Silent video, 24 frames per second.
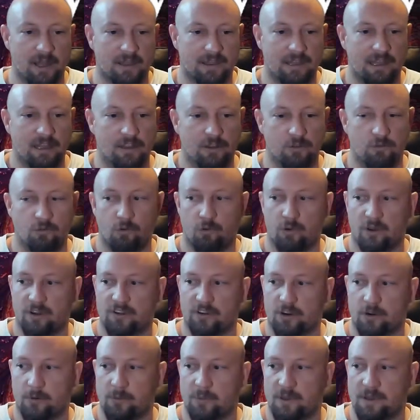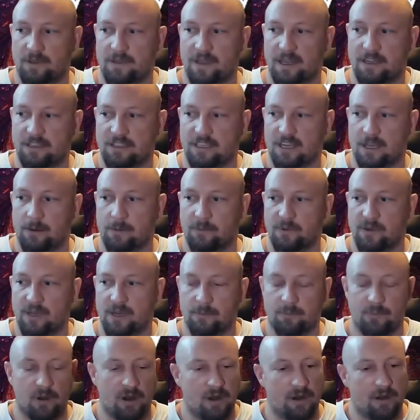about the Illinois tournament that is coming
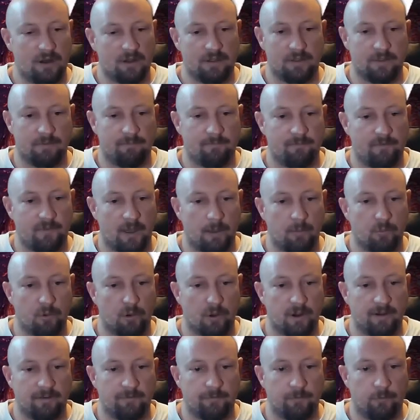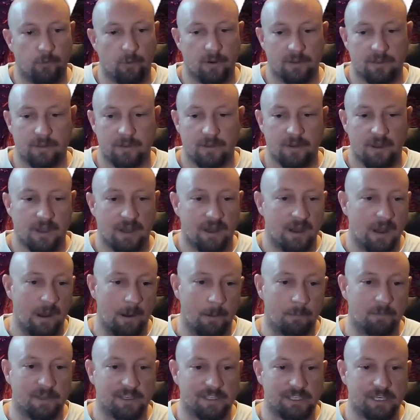up on February 4th.
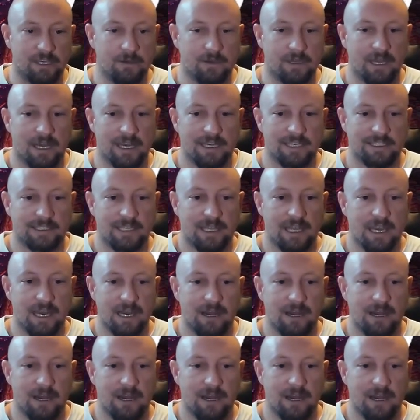Hope to see you guys